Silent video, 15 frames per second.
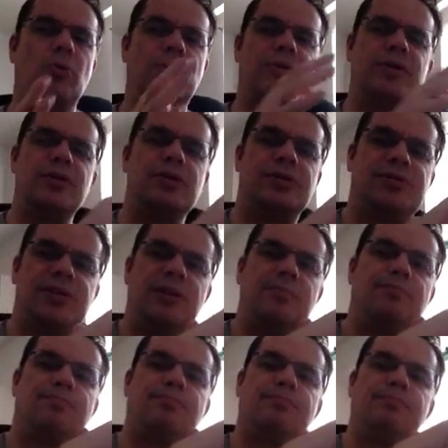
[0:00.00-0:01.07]
within your
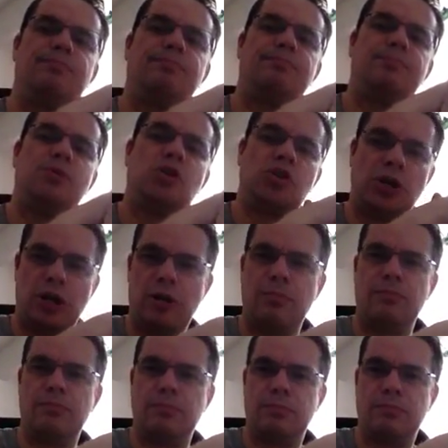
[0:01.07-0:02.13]
C
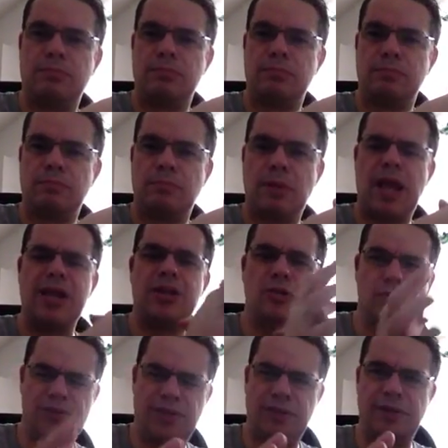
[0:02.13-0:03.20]
sharp, and
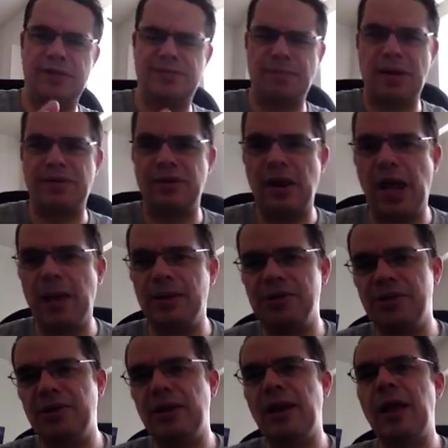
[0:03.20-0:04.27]
using this
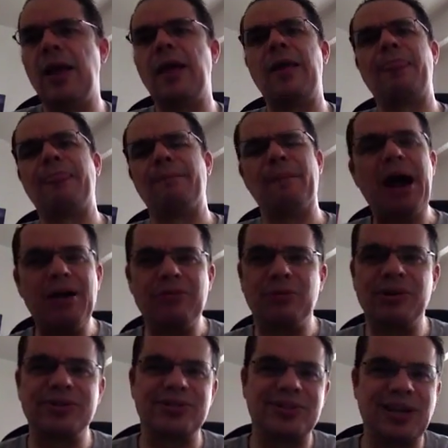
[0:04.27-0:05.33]
methodology,
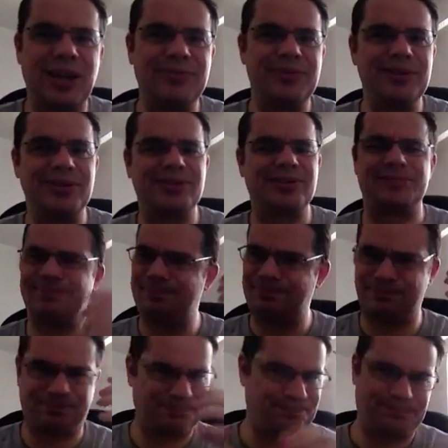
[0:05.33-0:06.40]
MathWorks has got this
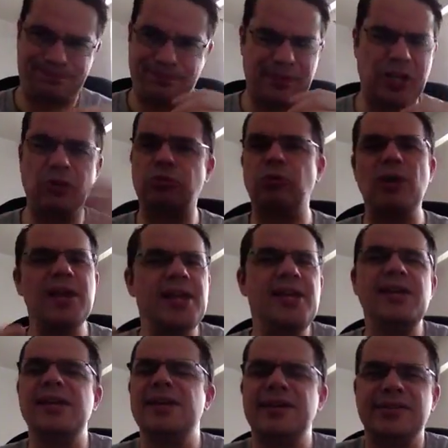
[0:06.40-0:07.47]

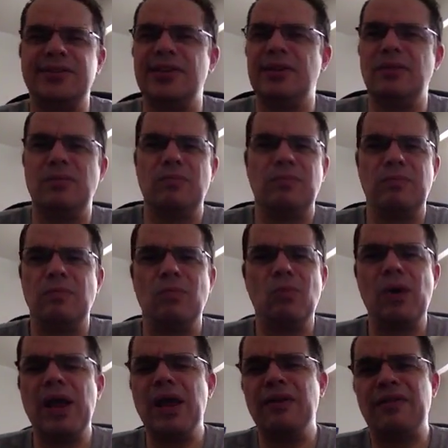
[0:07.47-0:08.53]
crazy
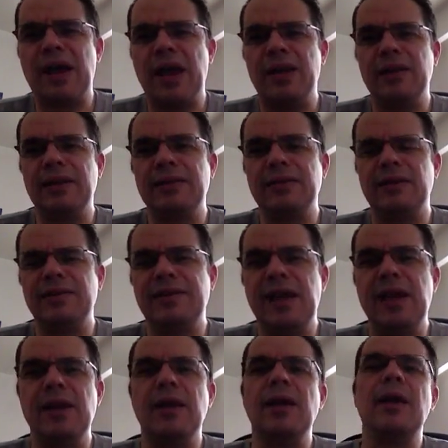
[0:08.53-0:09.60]
way of handling their
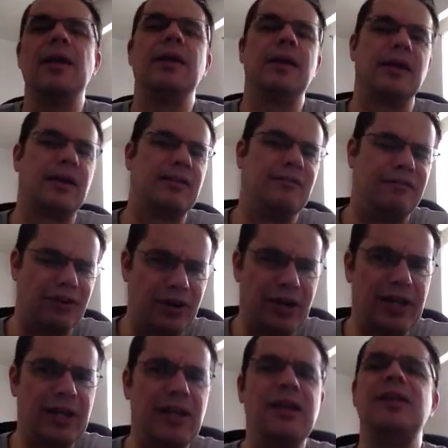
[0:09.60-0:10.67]
data and
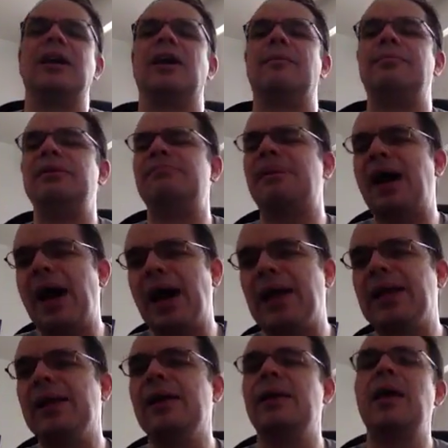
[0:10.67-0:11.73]
converting it. You got to
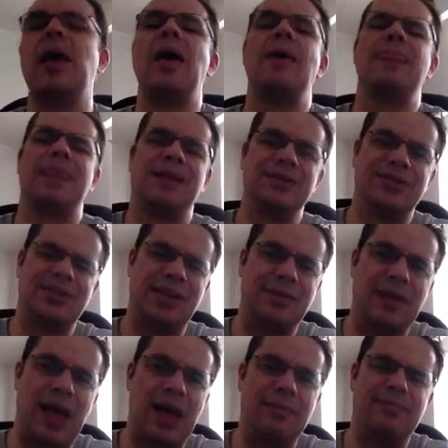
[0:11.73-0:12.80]
prepack it, send
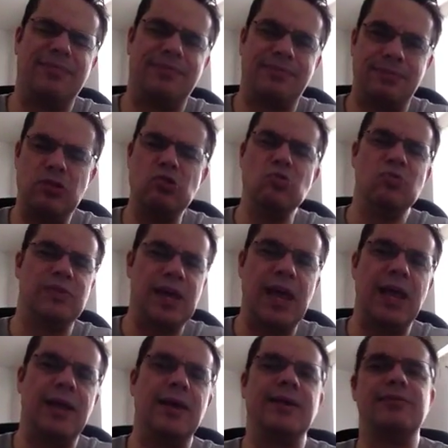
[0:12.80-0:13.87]
that new
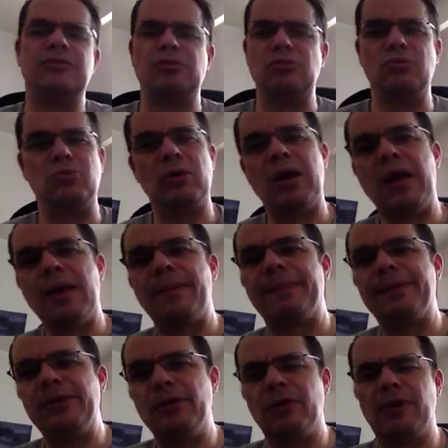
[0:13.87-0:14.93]
data to
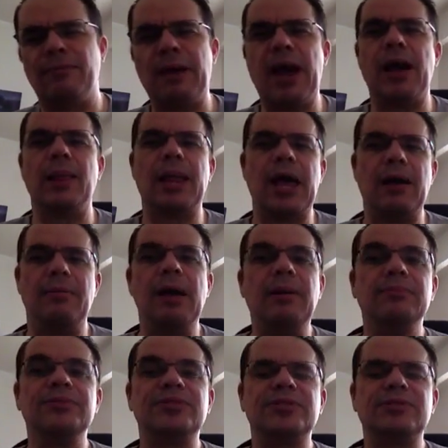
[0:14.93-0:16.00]
your MATLAB
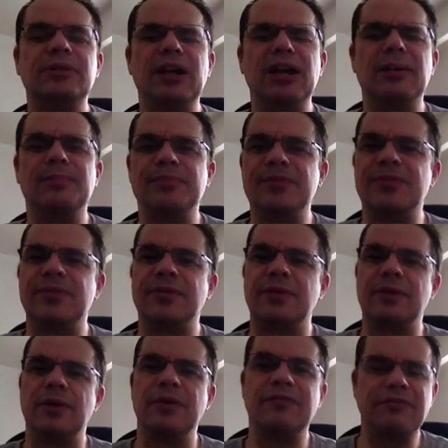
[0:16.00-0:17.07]
M script,
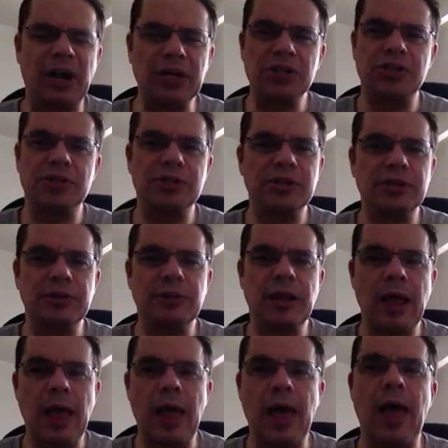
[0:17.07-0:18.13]
function,
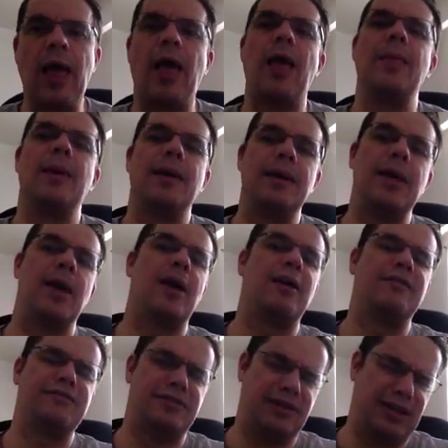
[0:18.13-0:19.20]
and then you
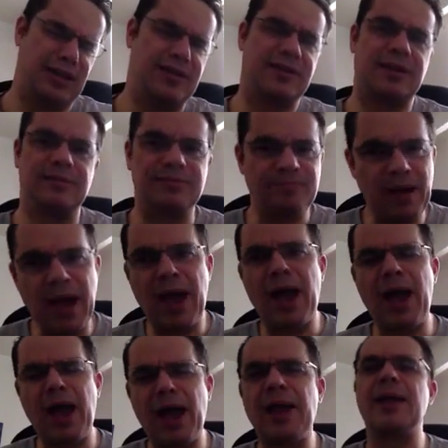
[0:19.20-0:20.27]
have to get comes
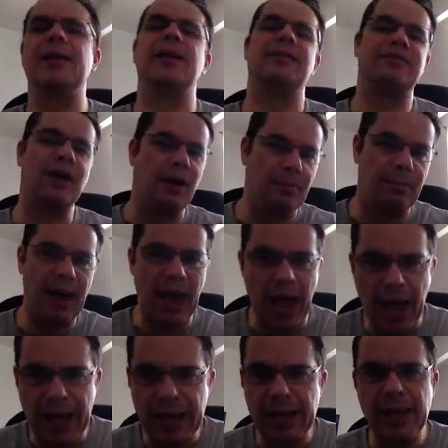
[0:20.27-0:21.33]
back and you have to
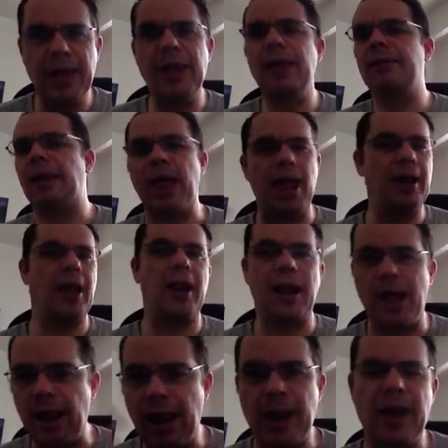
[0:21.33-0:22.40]
unpack it. La la
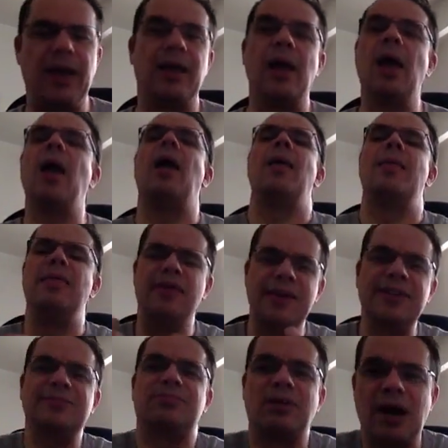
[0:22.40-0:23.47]
la la la.
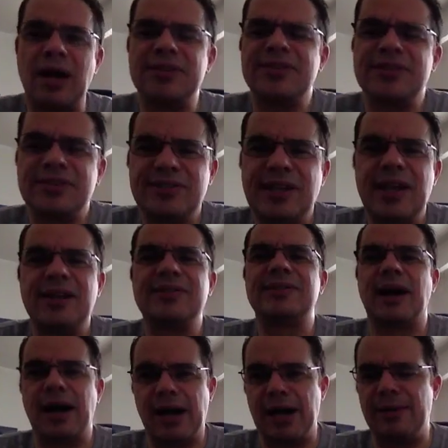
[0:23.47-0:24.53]
This process takes
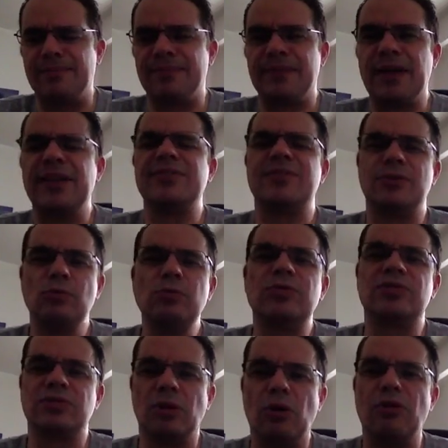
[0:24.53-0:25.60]
time. It's too
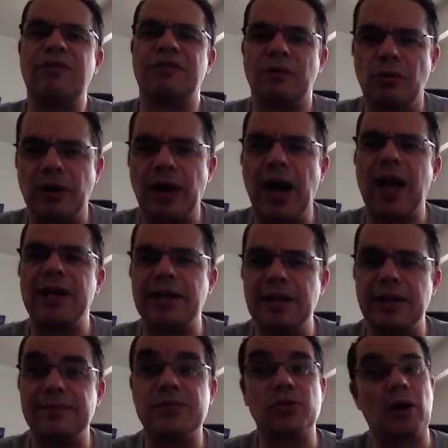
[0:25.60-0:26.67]
slow for what I
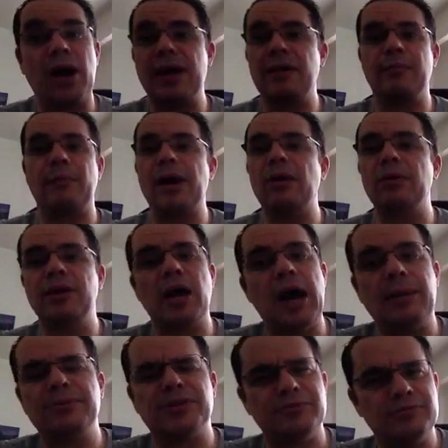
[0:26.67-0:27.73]
need. So I my only
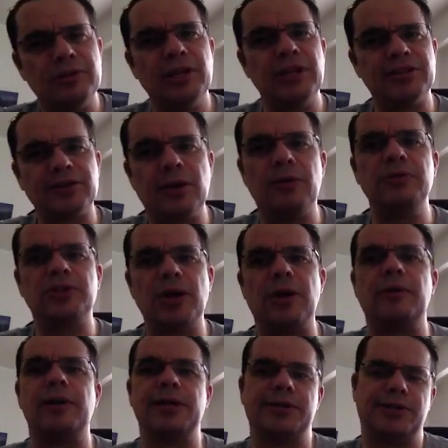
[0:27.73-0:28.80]
option really is code
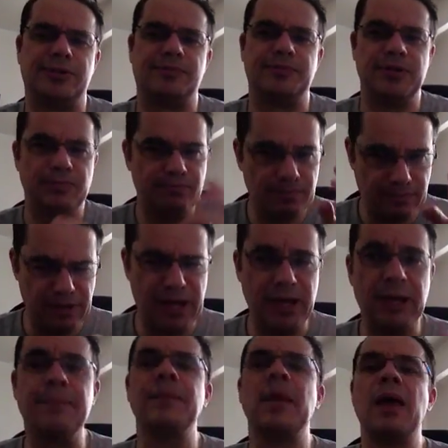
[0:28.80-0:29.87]
generation,
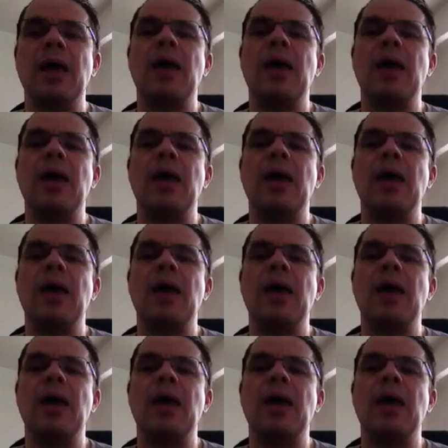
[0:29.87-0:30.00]
meaning